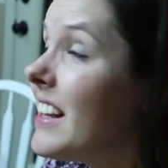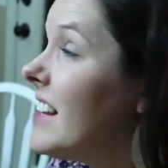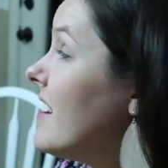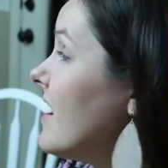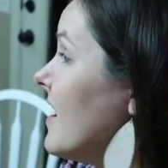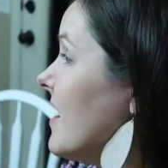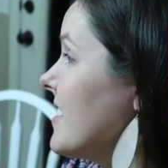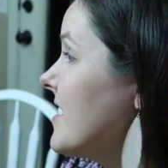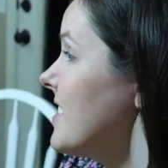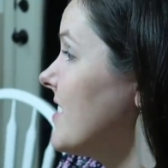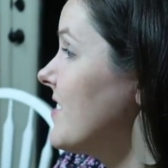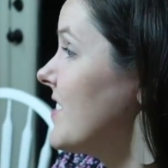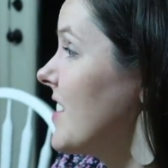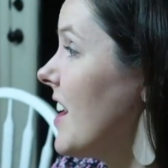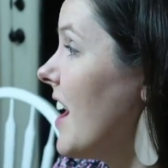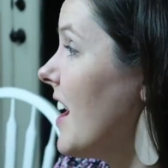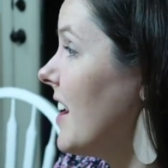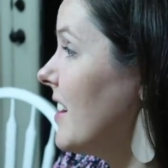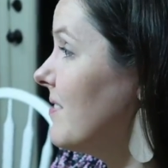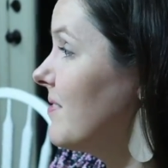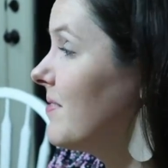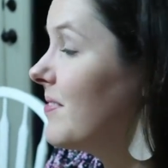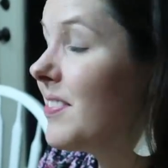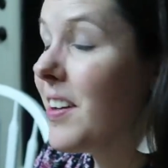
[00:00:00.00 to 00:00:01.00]
eons of
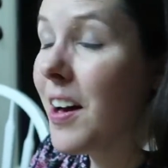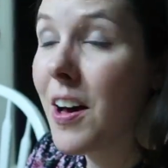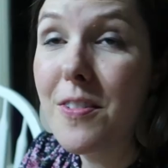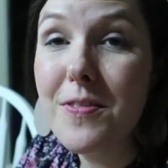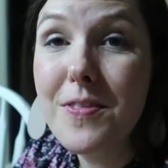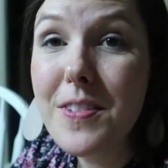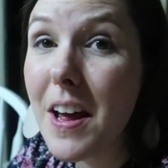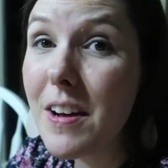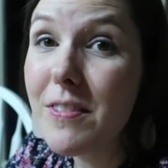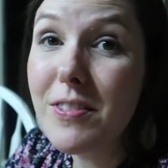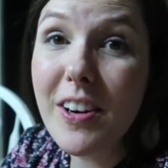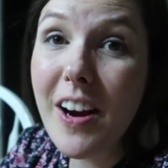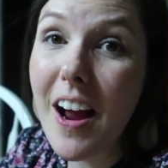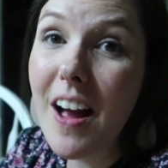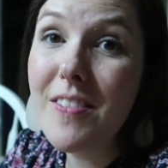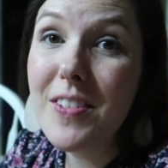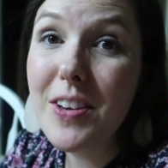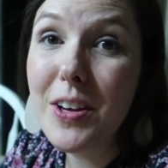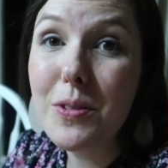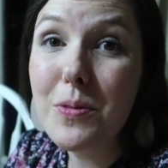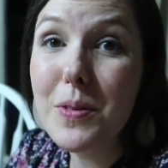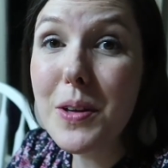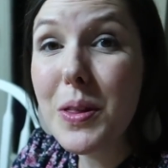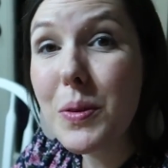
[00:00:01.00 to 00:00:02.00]
time of never
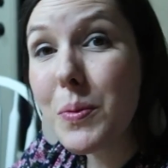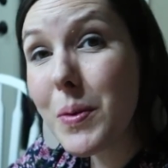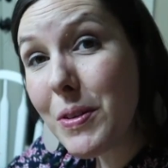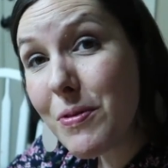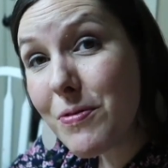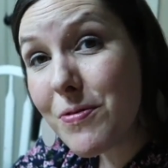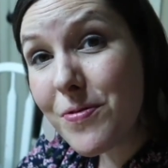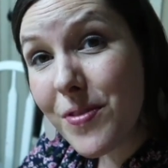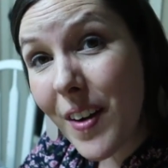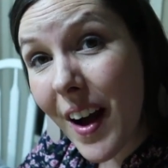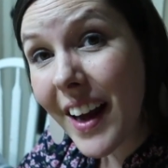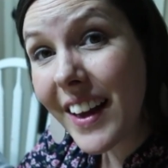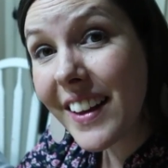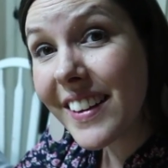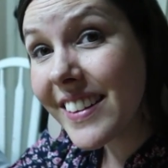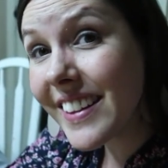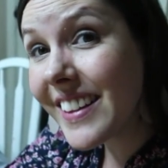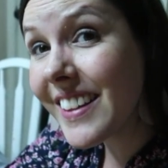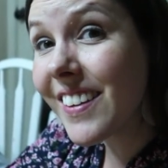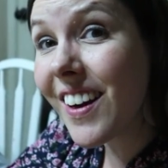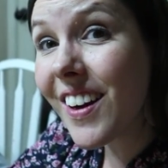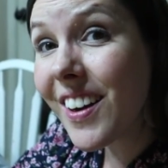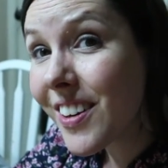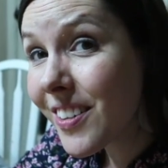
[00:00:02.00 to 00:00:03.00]
having a wreath, we
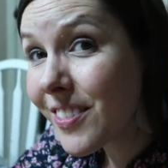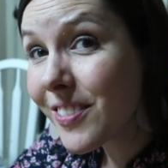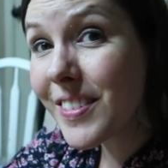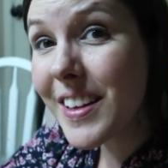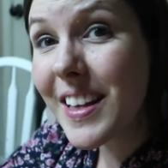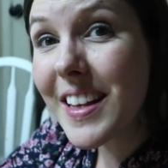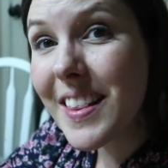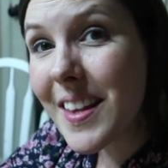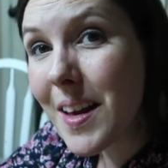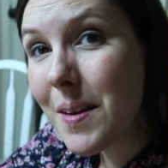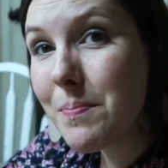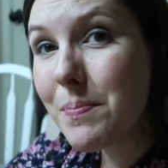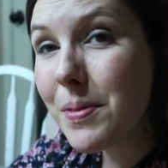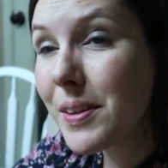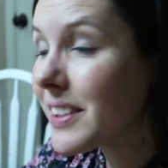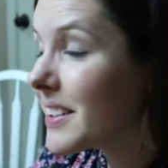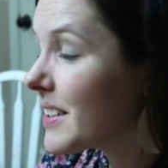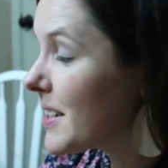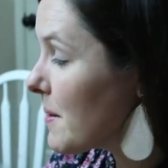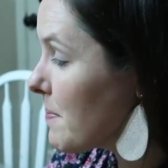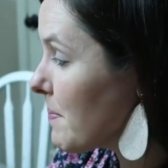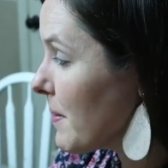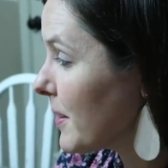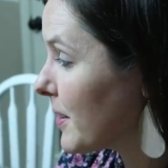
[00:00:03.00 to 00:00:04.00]
finally got a wreath and put
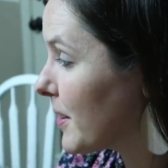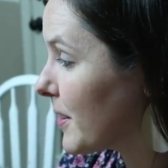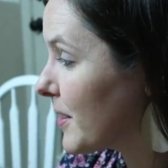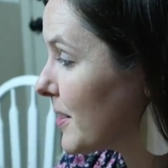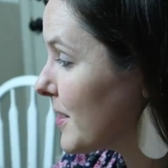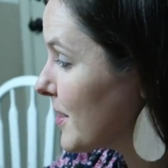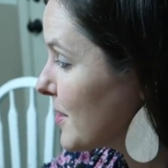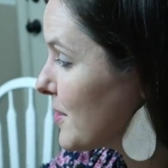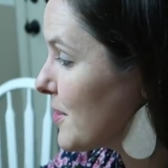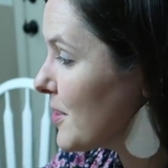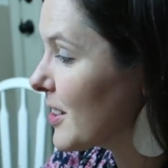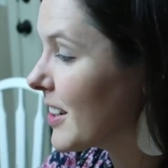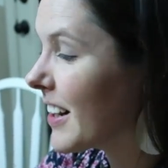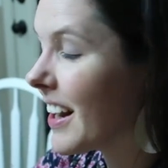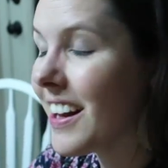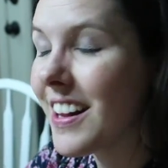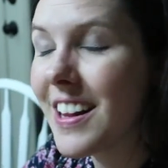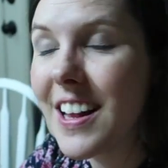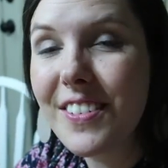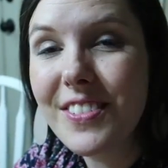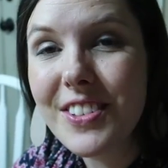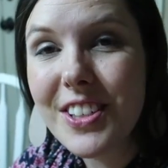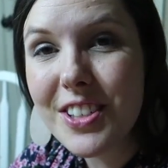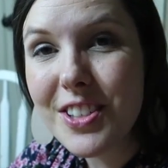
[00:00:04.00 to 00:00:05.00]
it up on our door.
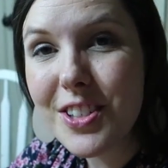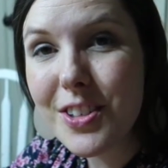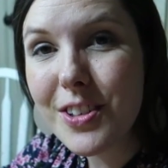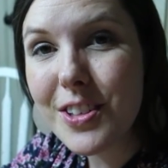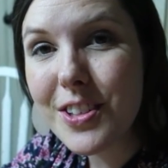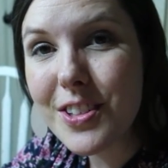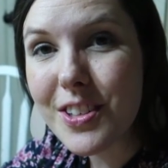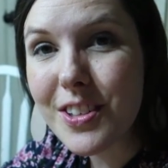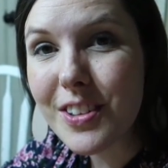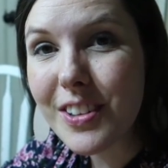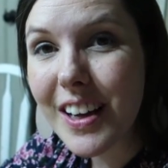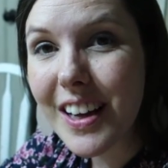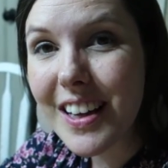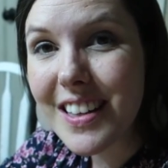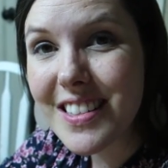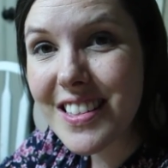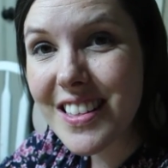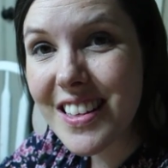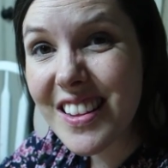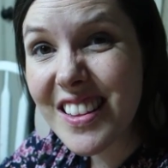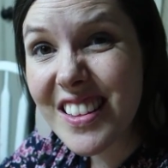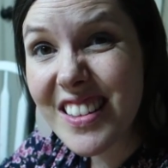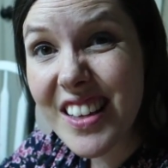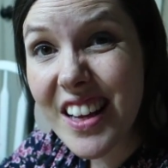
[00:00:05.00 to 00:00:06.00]
I'll have to show it to you guys
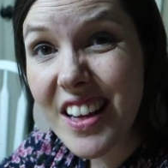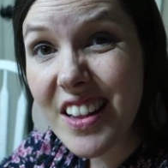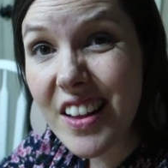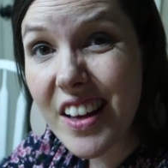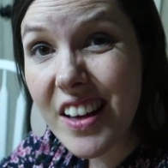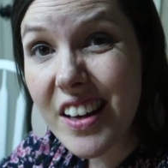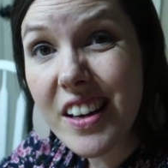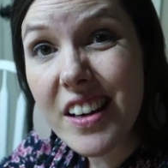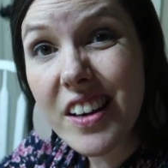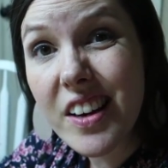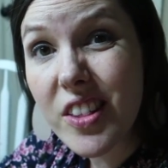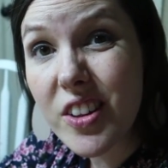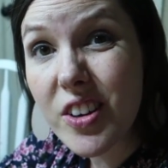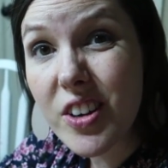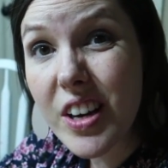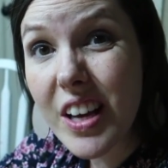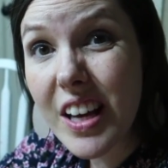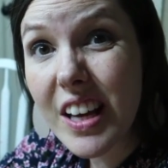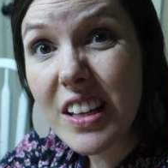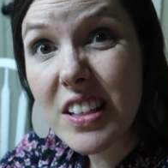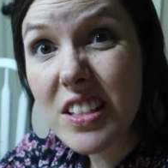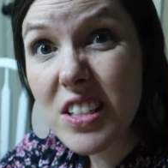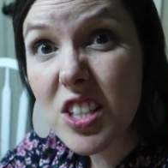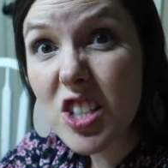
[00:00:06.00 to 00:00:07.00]
in the daylight another
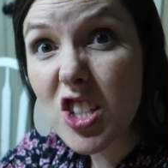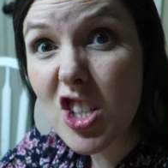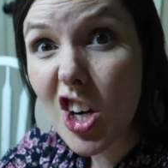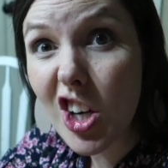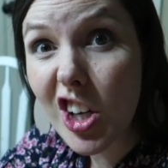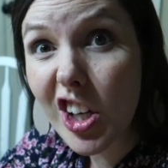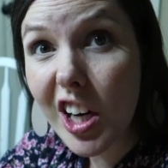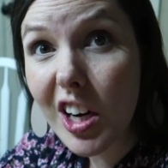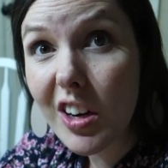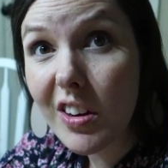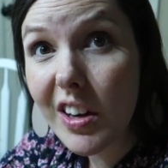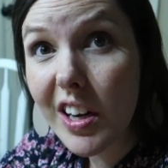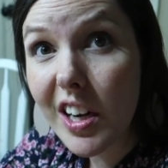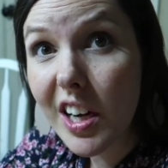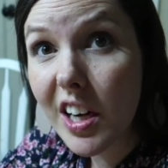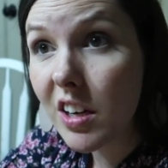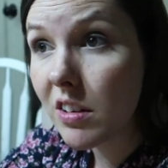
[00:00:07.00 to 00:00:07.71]
day because it's dark out right